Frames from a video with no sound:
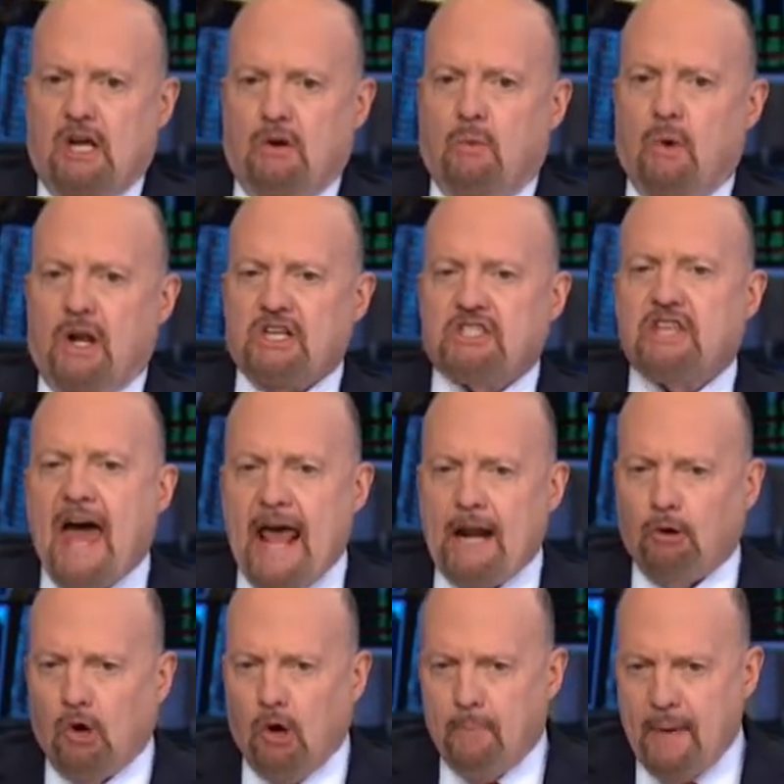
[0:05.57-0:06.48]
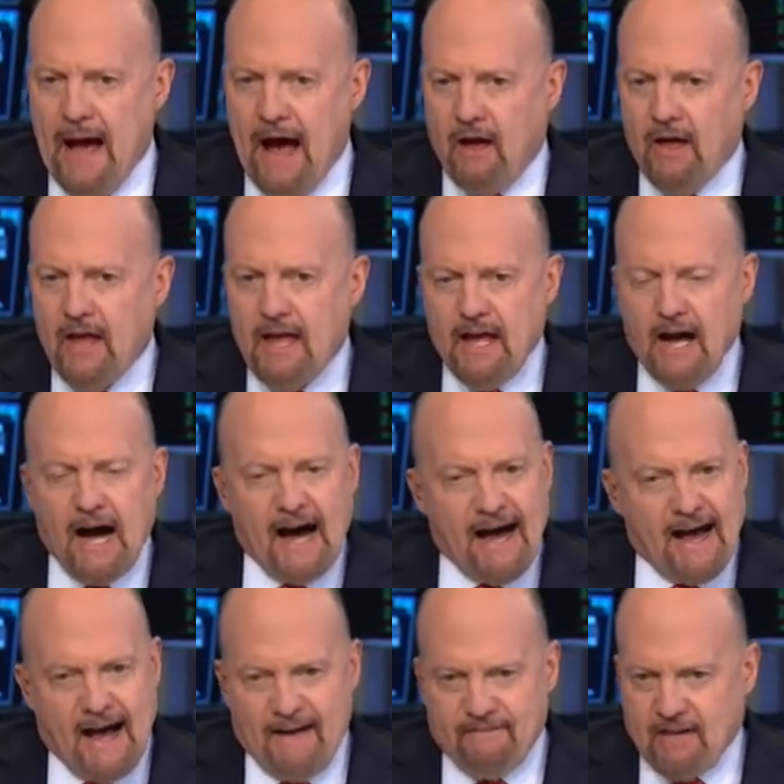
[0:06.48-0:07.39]
What is that all about? Uh,
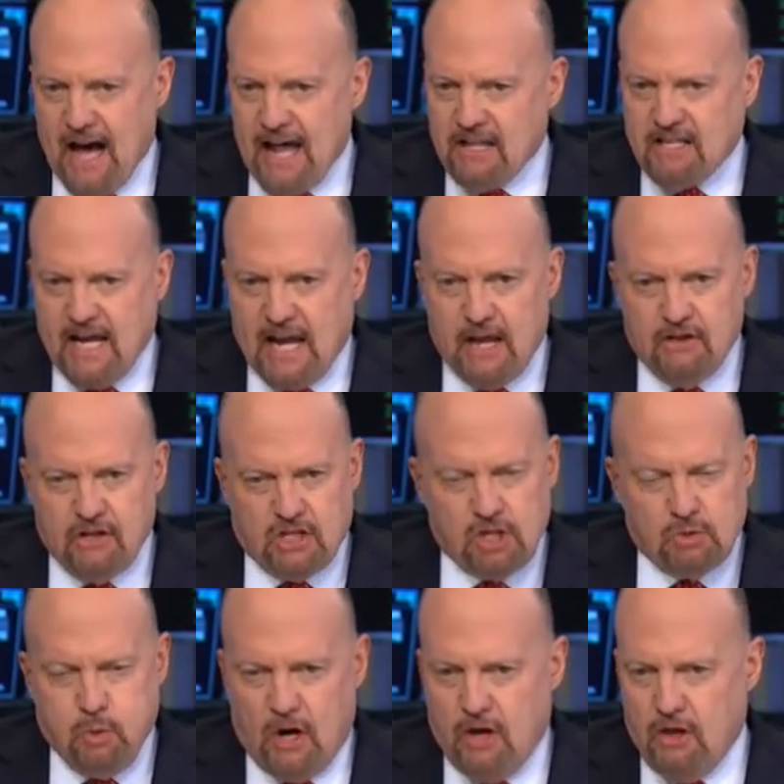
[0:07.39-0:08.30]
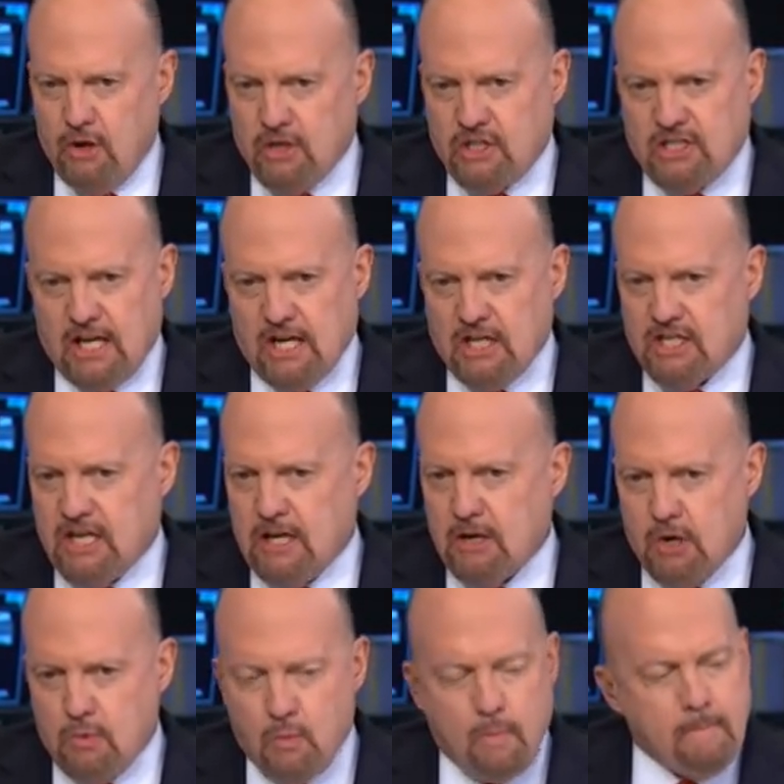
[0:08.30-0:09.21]
I've got to tell you, this is one of those things
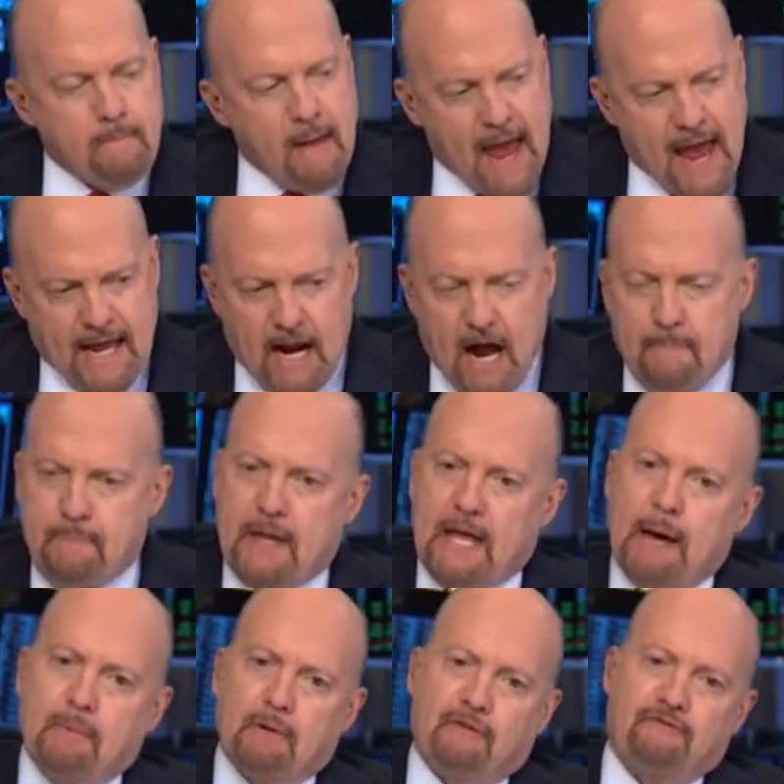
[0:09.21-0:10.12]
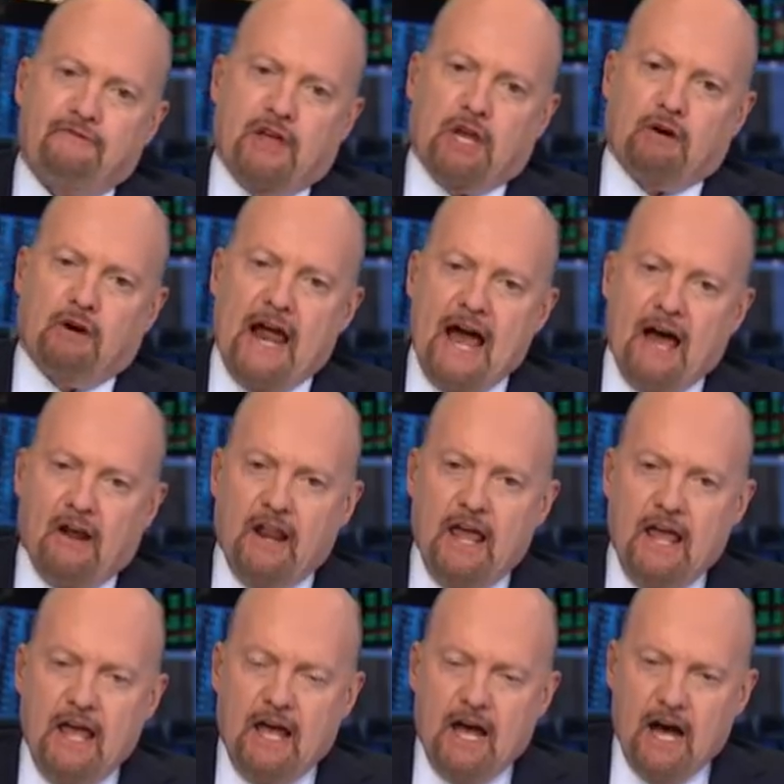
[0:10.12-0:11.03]
that you may not be able to figure out
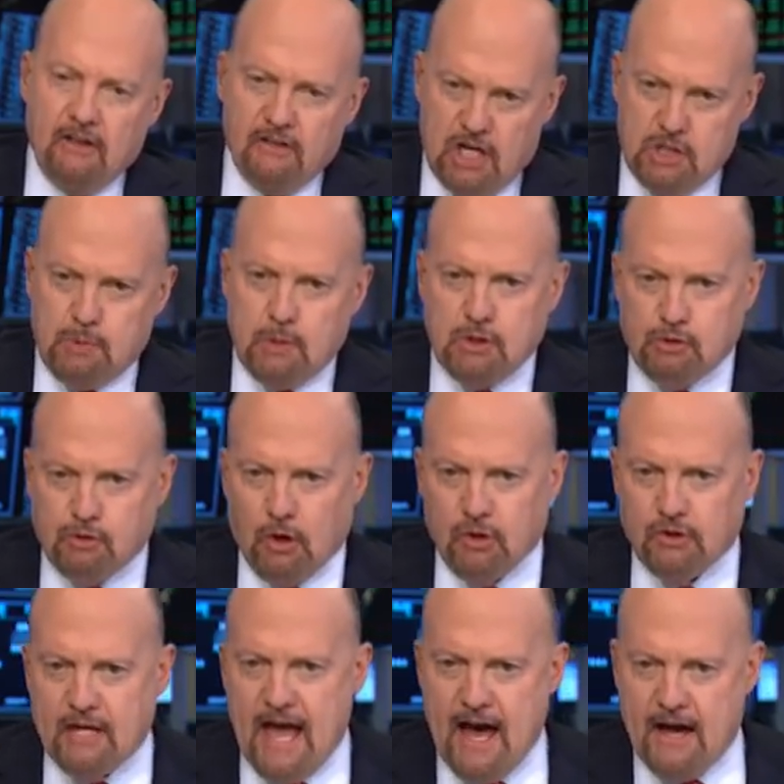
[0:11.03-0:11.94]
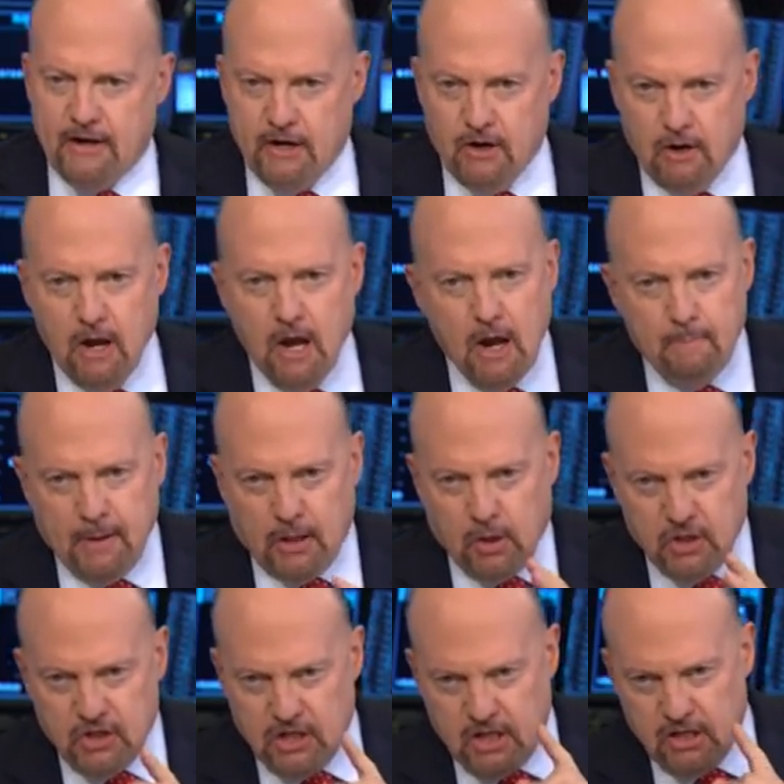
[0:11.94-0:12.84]
unless we drill down here
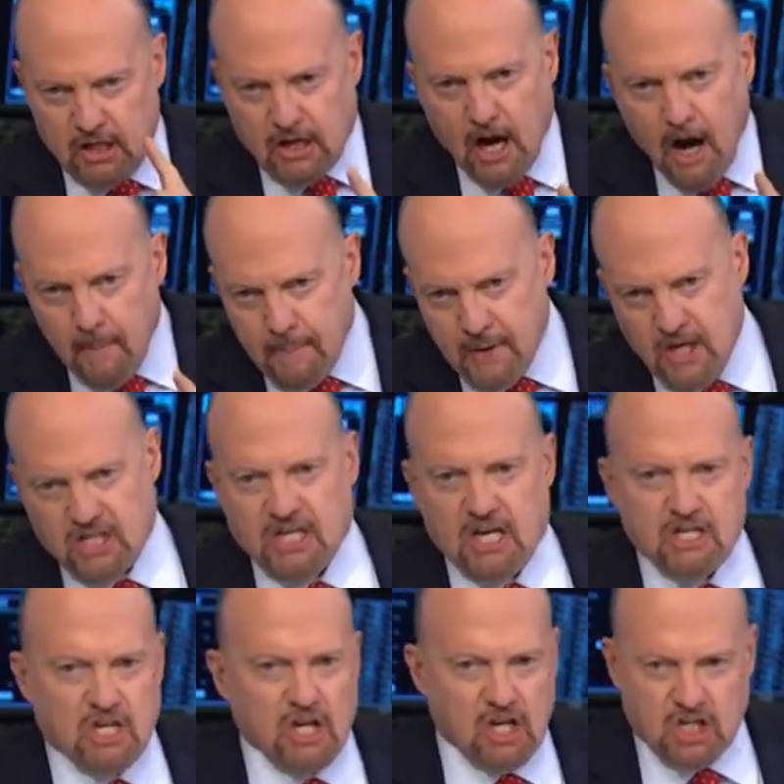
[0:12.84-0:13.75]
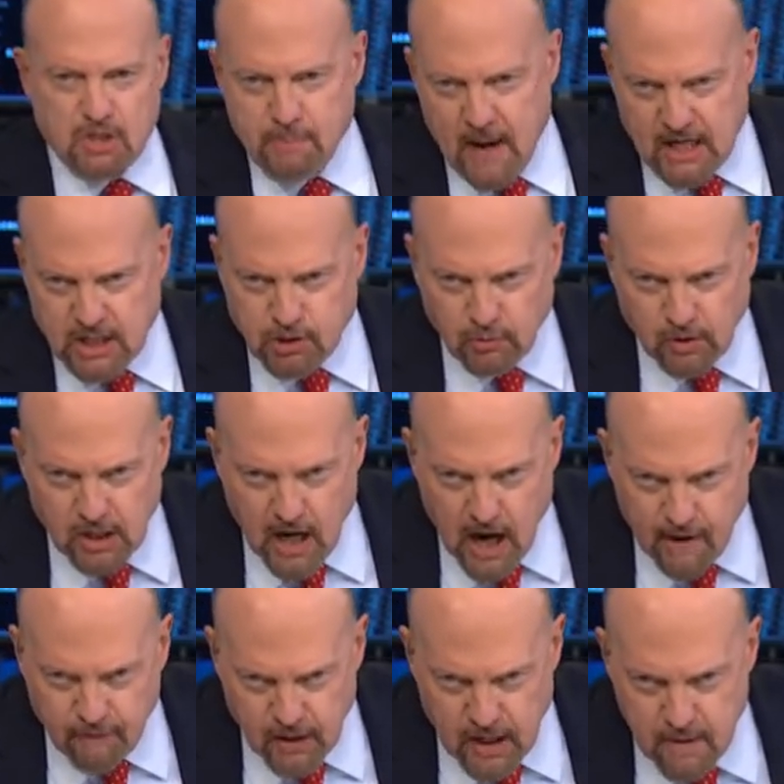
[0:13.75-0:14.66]
because the company says it expects a
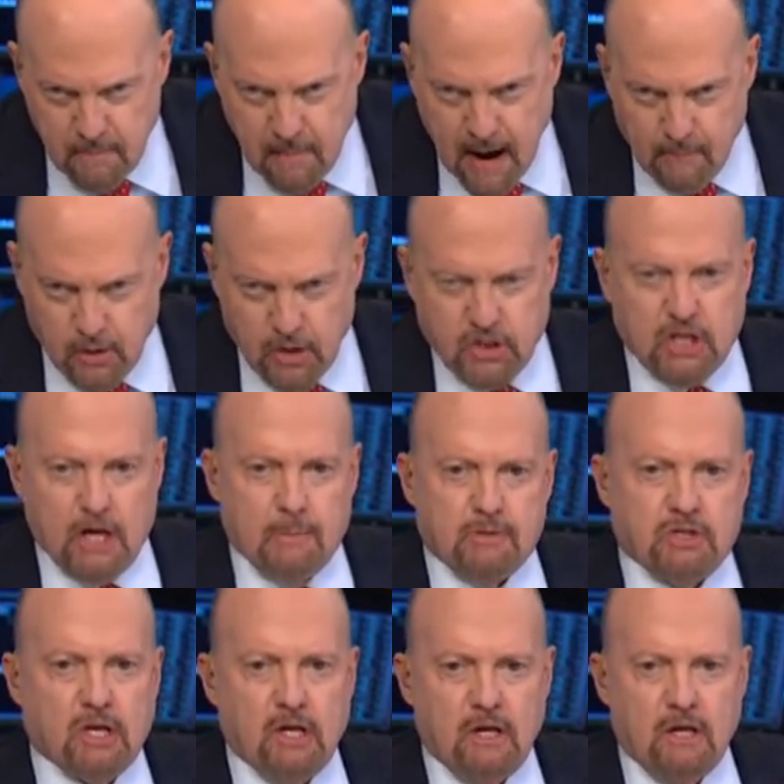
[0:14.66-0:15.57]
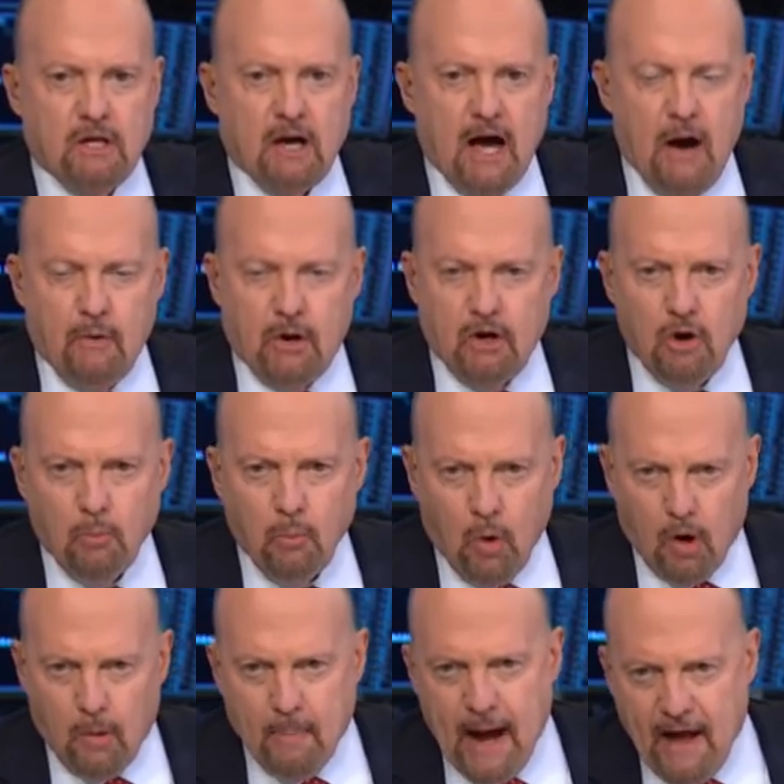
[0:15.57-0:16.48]
recovery in memory chips. I want to know
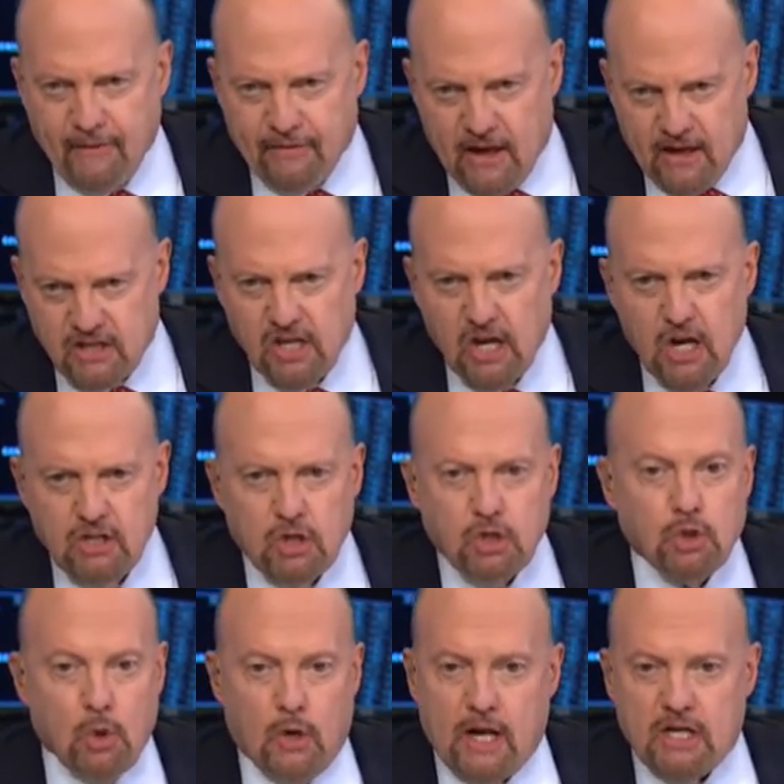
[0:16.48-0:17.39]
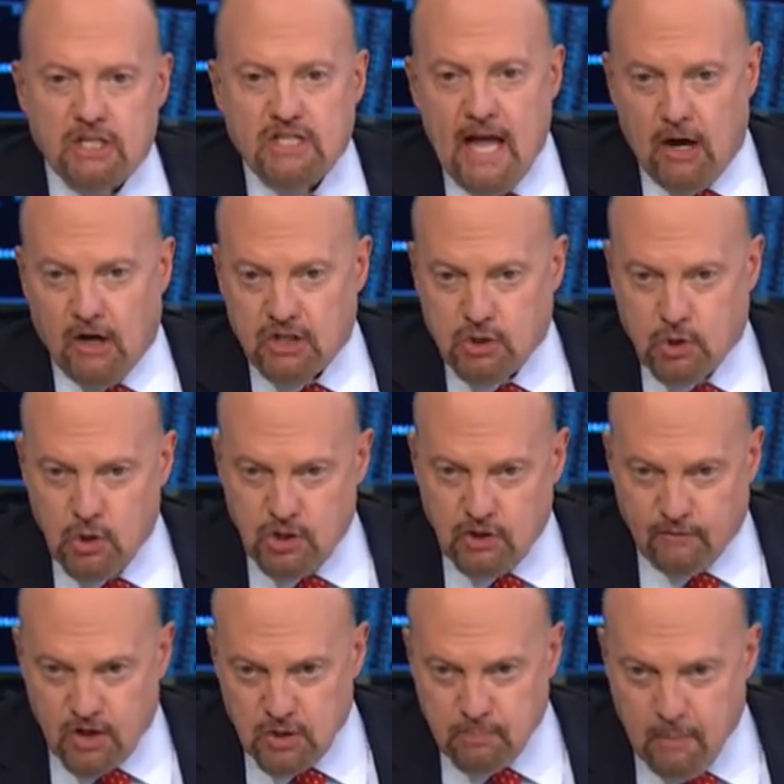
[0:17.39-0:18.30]
more about this. So joining us now
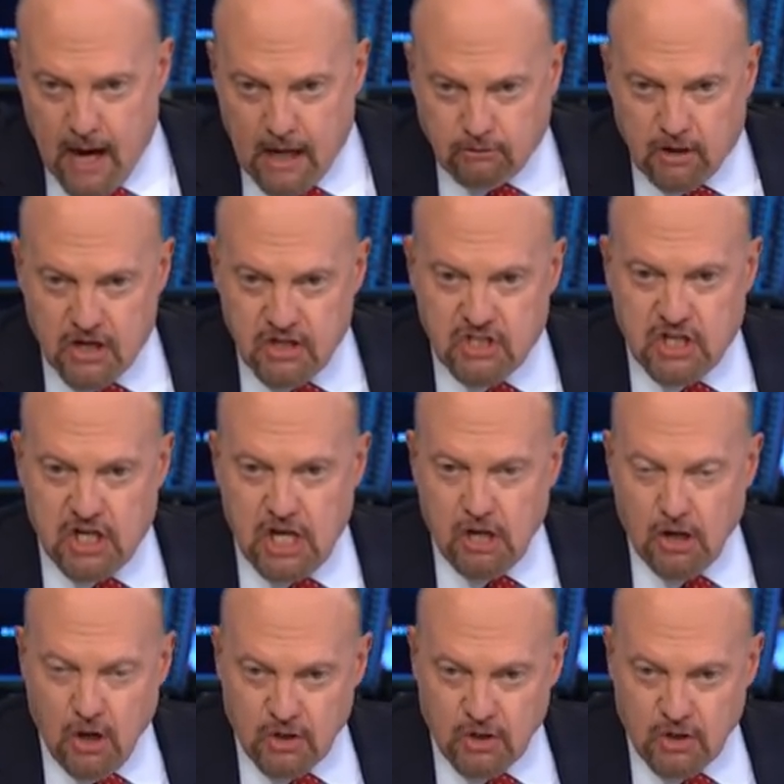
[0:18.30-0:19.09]
exclusively is Micron CEO